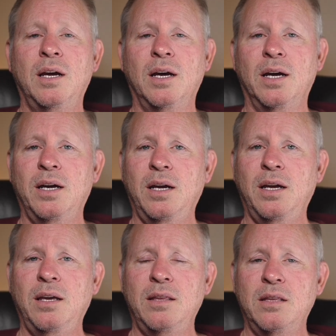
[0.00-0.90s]

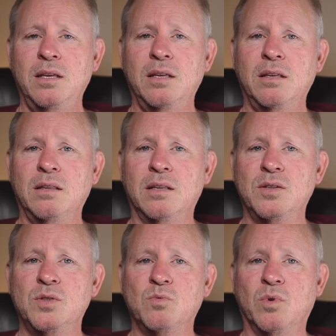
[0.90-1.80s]
I think
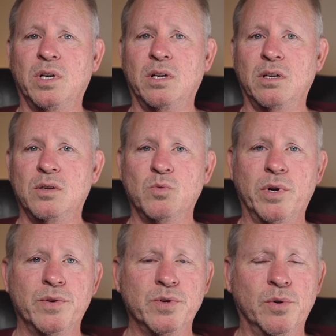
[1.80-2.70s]
this was
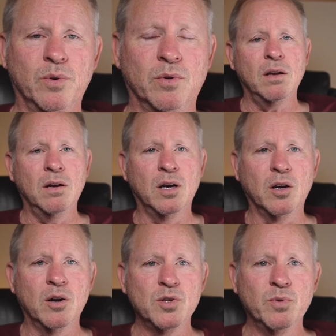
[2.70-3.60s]
well sold. A
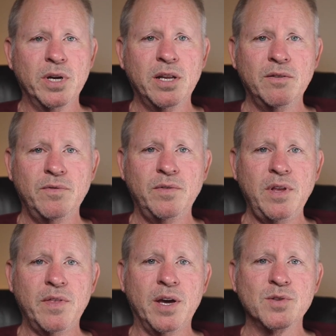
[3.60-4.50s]
Guards Red
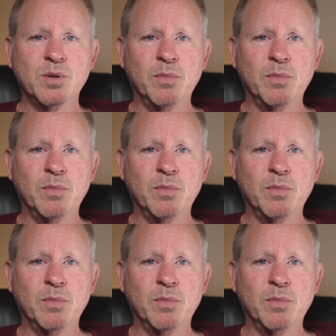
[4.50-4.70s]
50,000